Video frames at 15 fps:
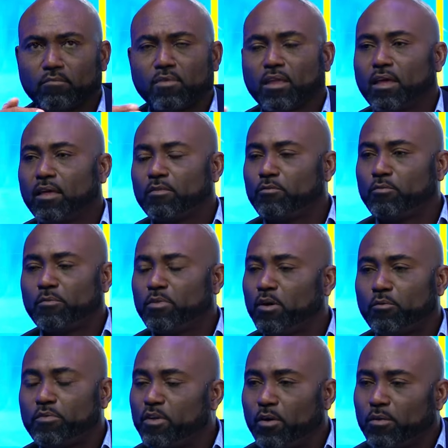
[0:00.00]

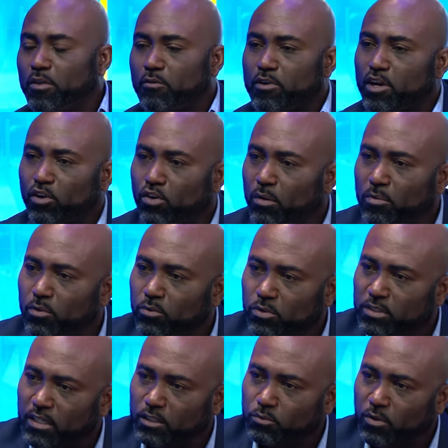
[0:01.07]
The rear cobra would not